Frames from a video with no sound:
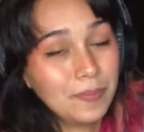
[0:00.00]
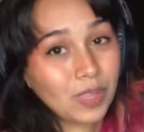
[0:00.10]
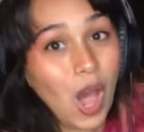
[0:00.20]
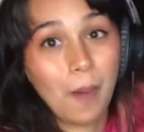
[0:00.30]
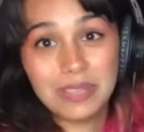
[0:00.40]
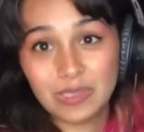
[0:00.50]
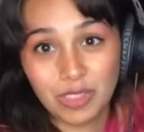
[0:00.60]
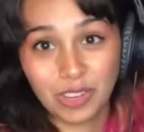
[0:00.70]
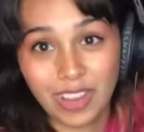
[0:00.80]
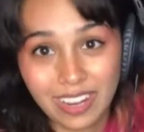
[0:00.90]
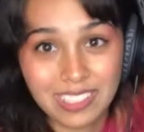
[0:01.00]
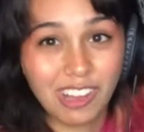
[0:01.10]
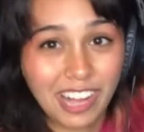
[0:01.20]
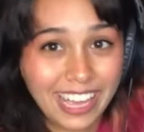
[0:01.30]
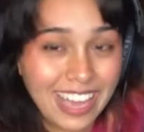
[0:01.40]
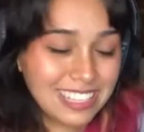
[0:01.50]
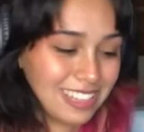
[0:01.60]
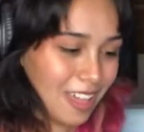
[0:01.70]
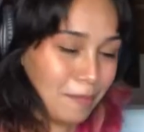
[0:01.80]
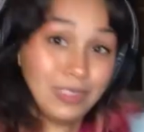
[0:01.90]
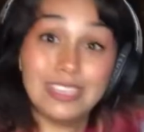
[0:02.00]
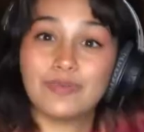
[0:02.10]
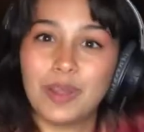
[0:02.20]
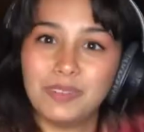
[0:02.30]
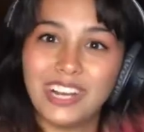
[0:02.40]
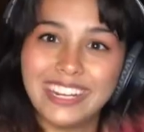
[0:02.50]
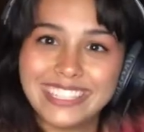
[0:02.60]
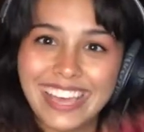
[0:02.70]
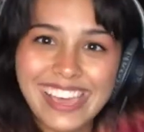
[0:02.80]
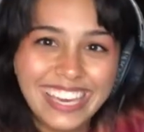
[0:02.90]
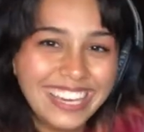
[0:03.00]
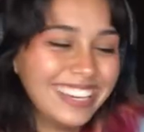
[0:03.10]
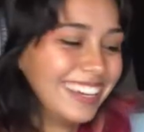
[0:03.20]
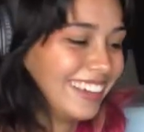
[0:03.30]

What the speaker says: comments with a grain of salt, I guess, is what I'm trying to say.